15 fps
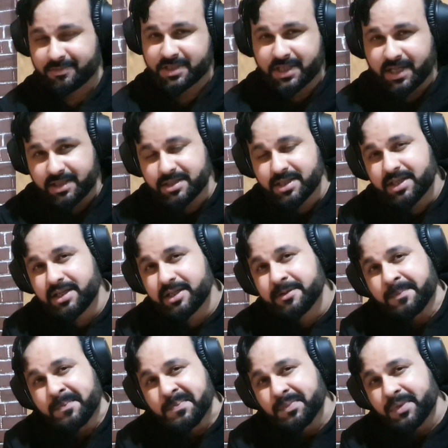change
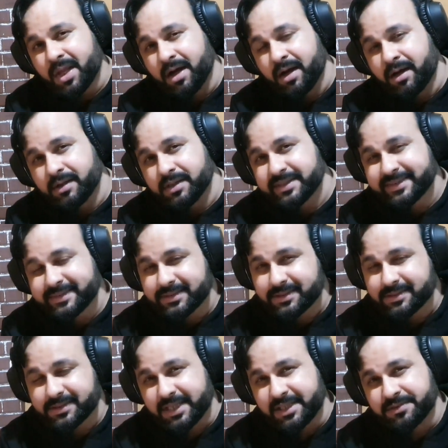the
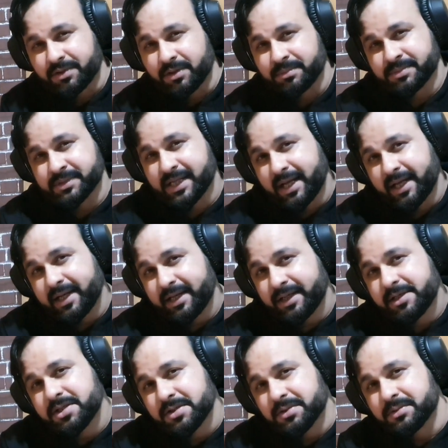change from
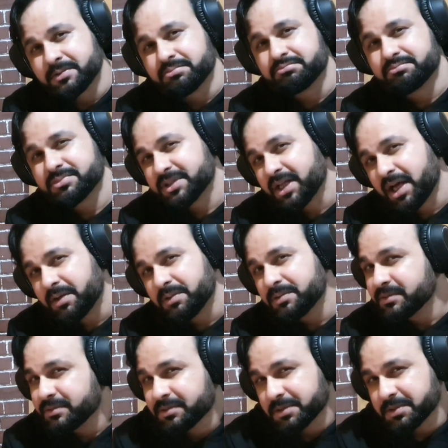silent to sound
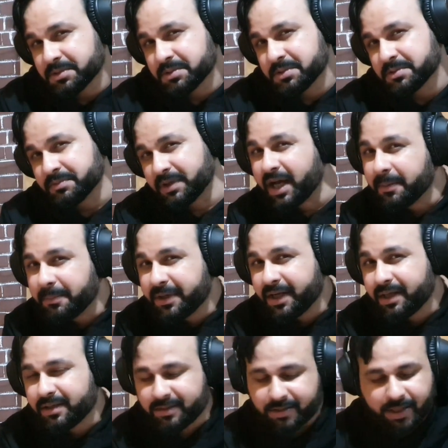to
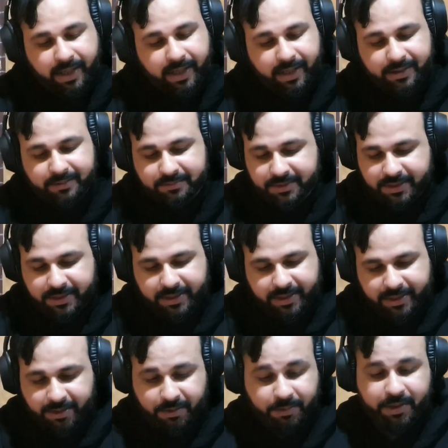vibrate, and
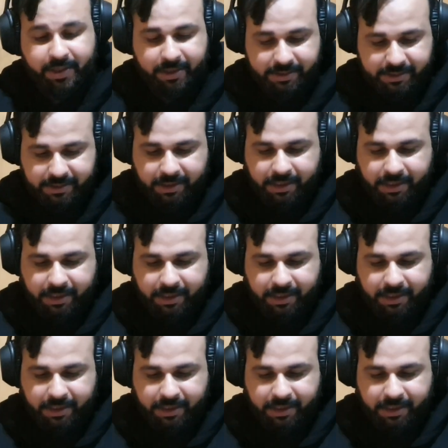you know what else.